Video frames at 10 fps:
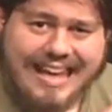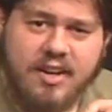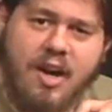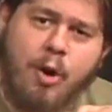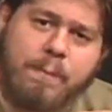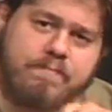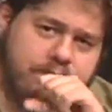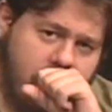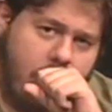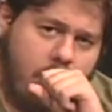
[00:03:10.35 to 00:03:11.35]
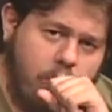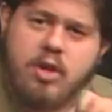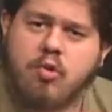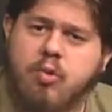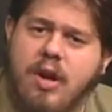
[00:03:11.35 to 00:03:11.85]
You know, when
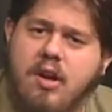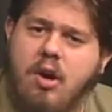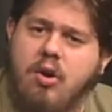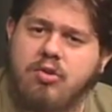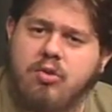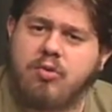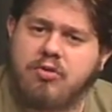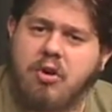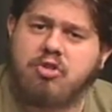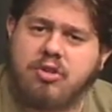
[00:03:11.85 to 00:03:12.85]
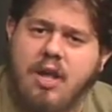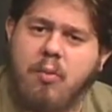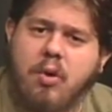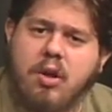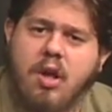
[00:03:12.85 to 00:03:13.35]
you create a whole new social
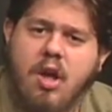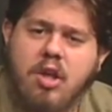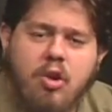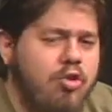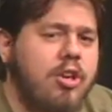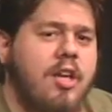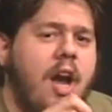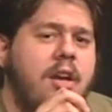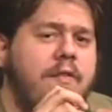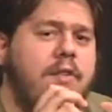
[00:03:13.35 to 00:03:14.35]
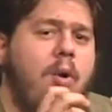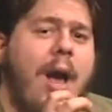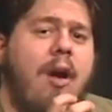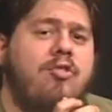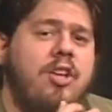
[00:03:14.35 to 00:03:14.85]
network, you should kind of know
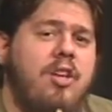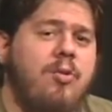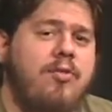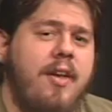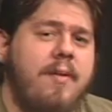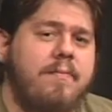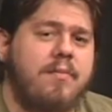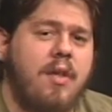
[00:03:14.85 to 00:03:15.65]
how to use it.